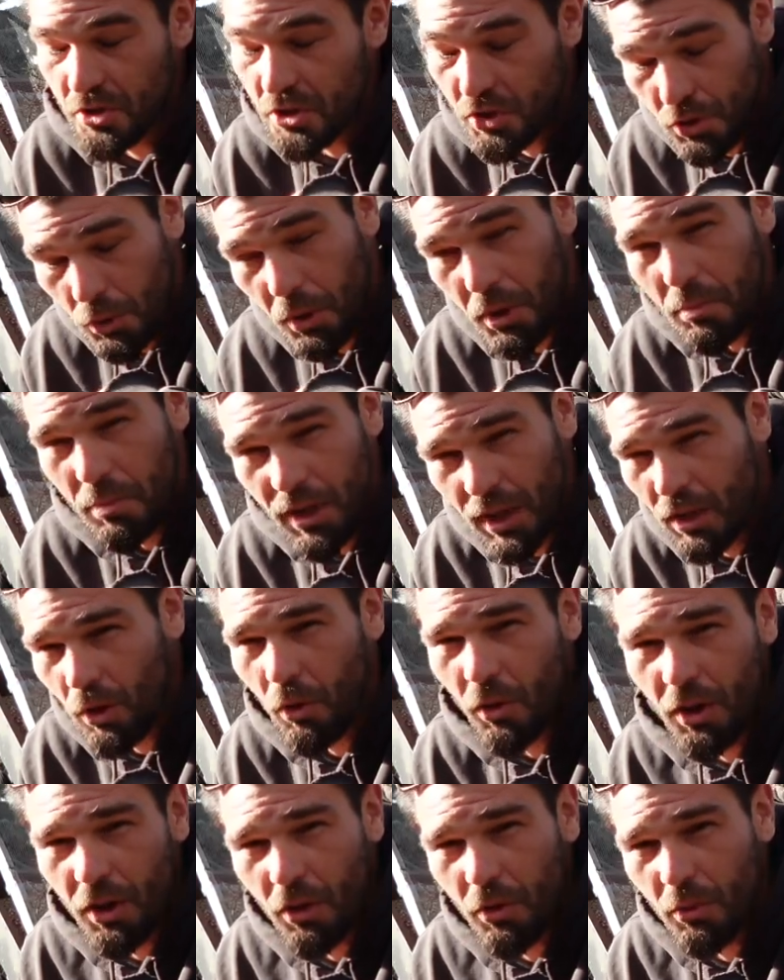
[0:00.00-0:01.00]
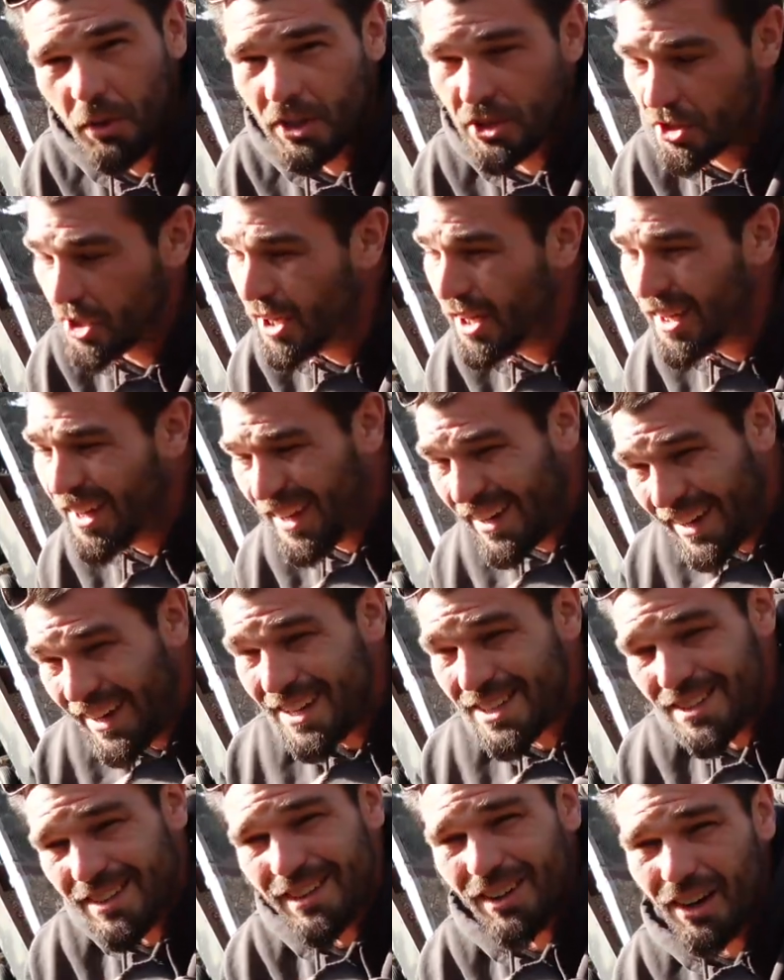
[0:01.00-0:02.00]
soybean oil, which
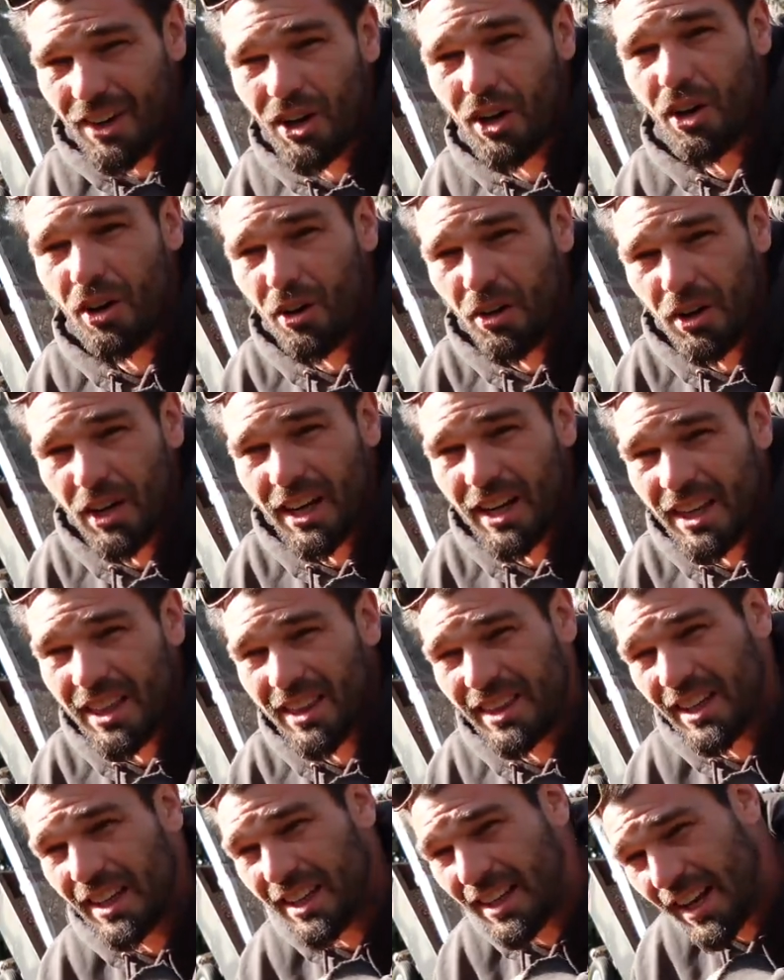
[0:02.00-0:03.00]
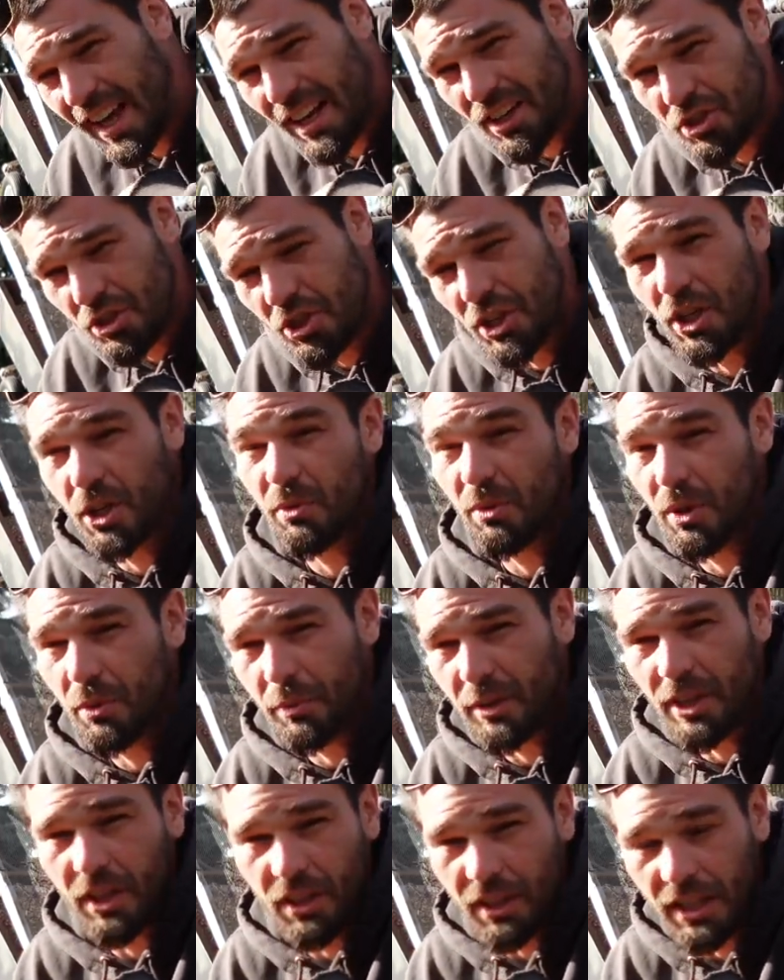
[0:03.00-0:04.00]
isn't gonna hurt anything next year when
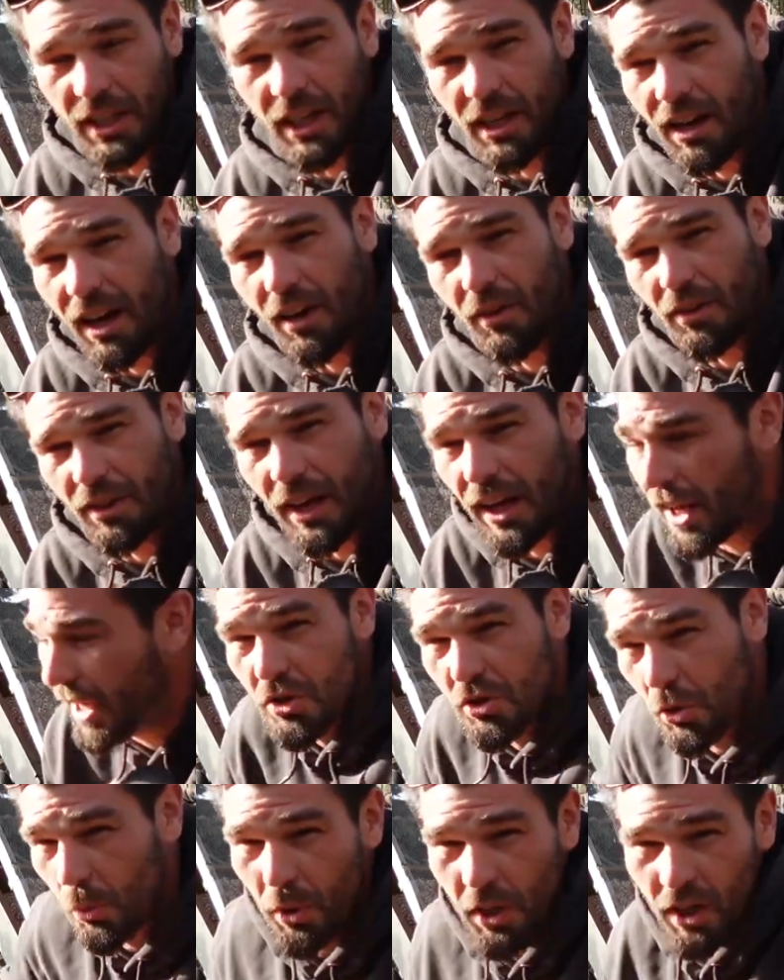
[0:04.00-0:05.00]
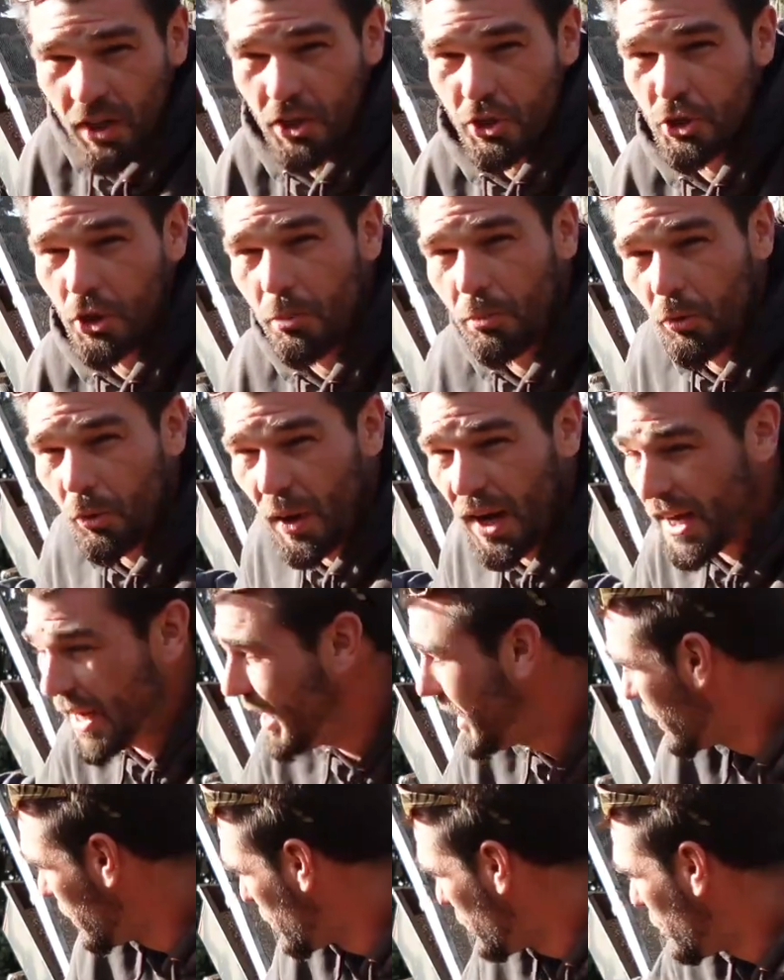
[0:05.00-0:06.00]
we clean it out again. So we're gonna jump right
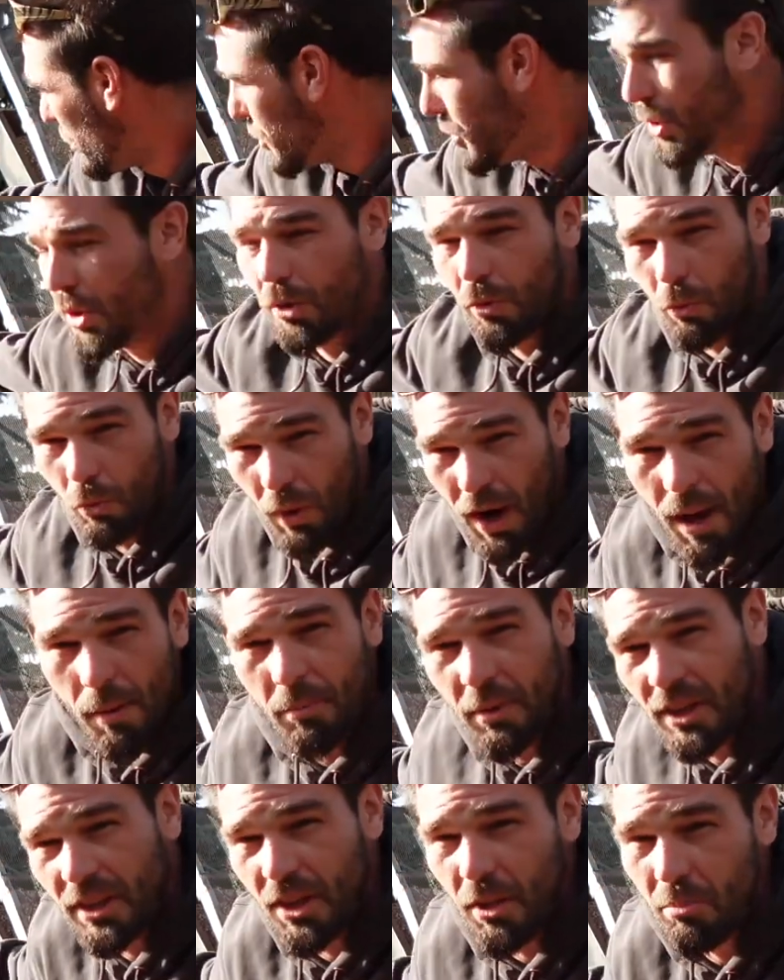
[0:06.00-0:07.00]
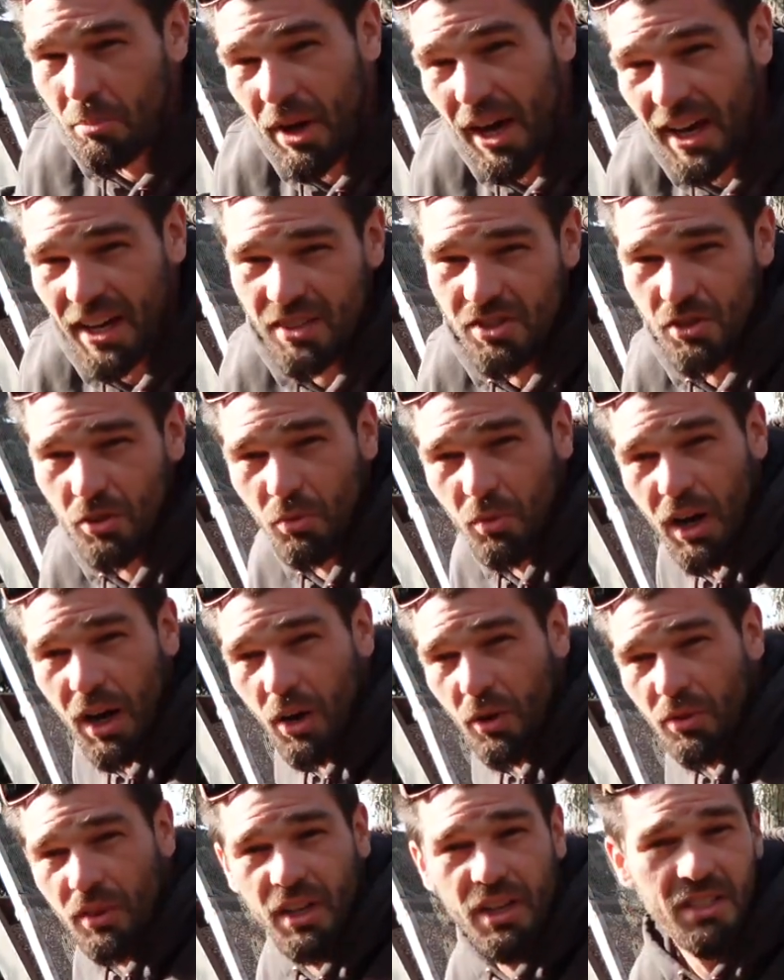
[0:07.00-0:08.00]
into wrapping the PEX
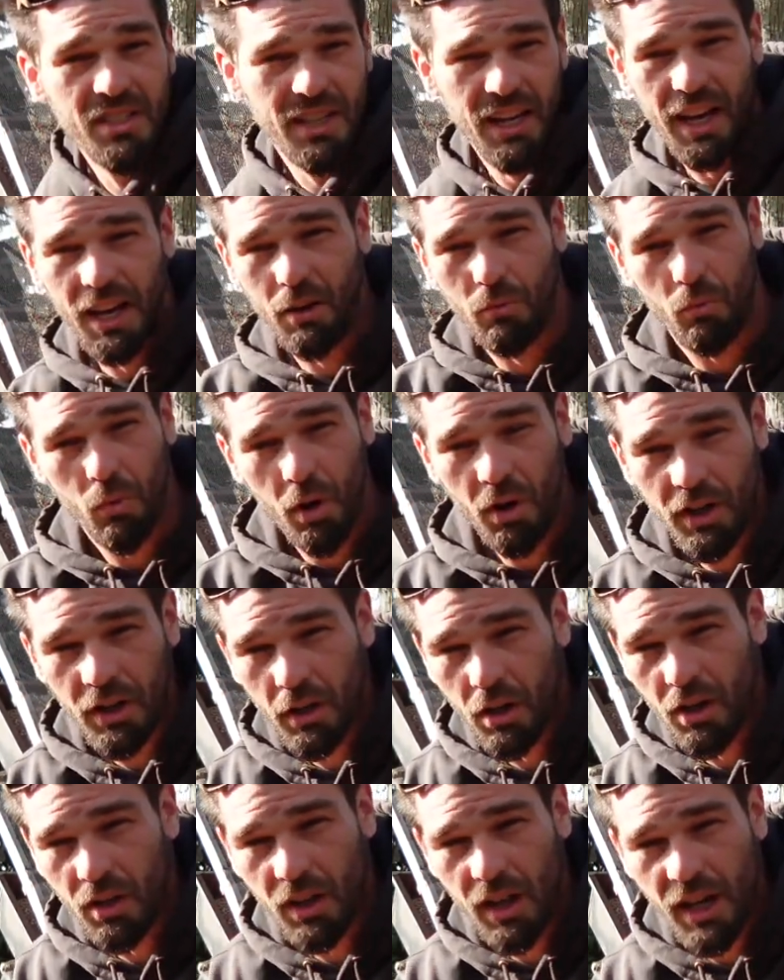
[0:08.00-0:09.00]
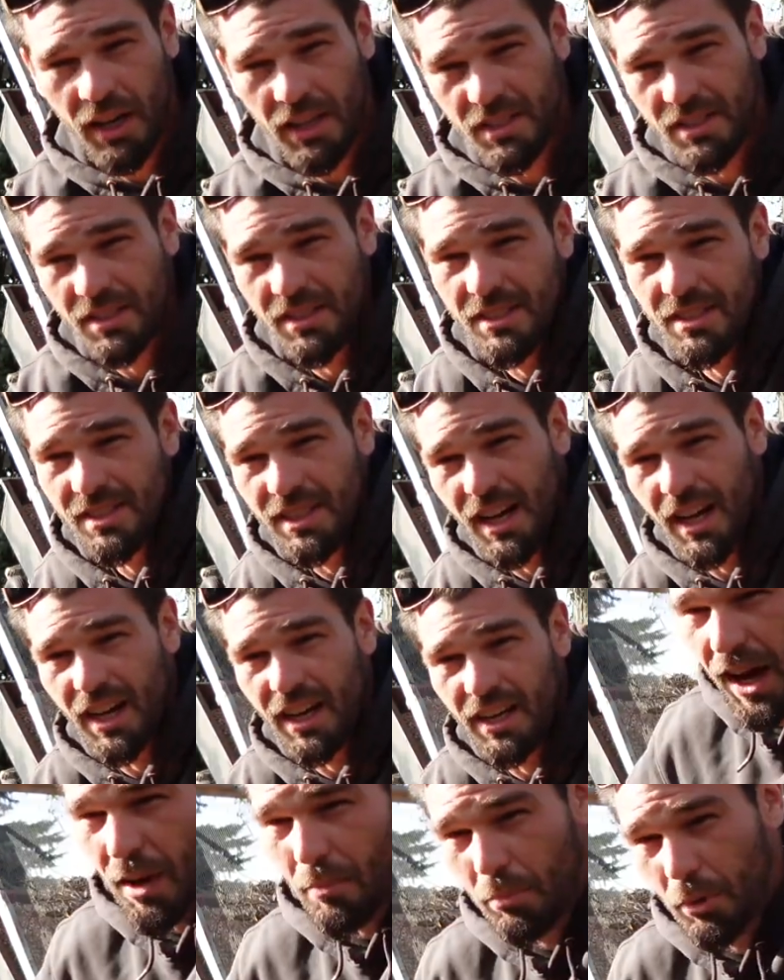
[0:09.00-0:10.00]
around this and running our lines
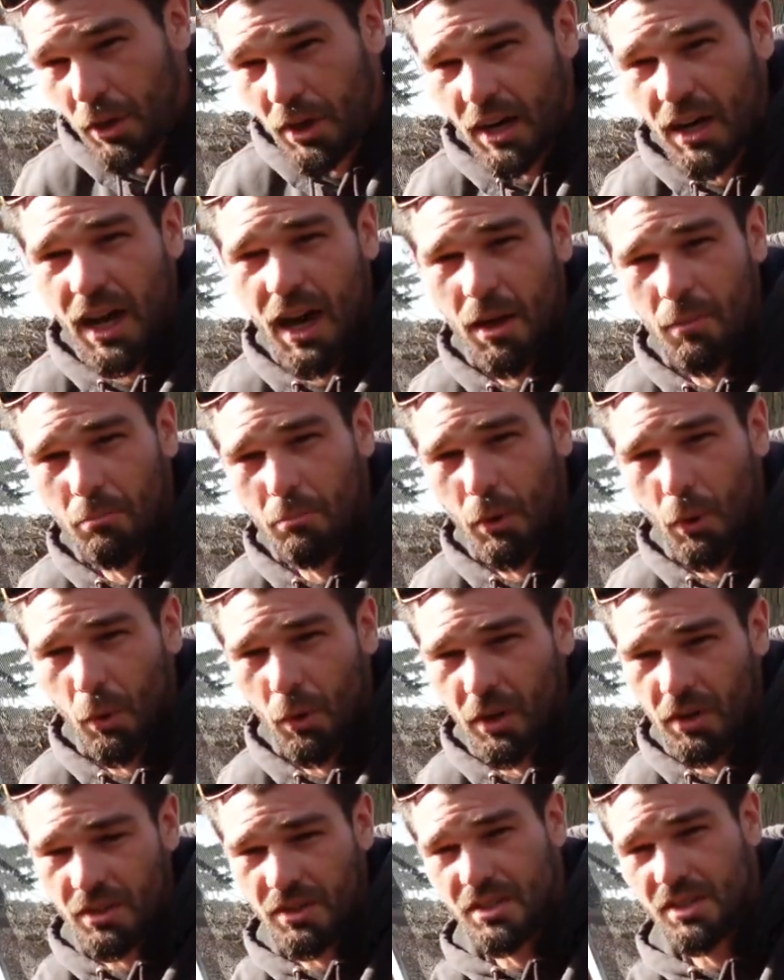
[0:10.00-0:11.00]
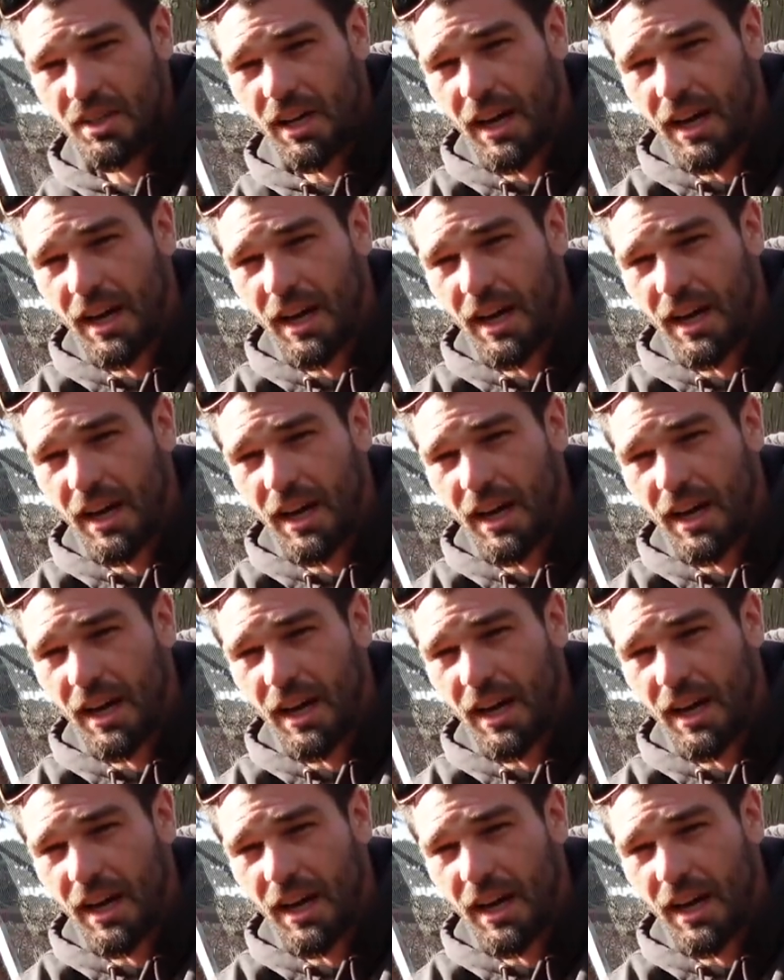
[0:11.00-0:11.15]
inside. I put it on boards.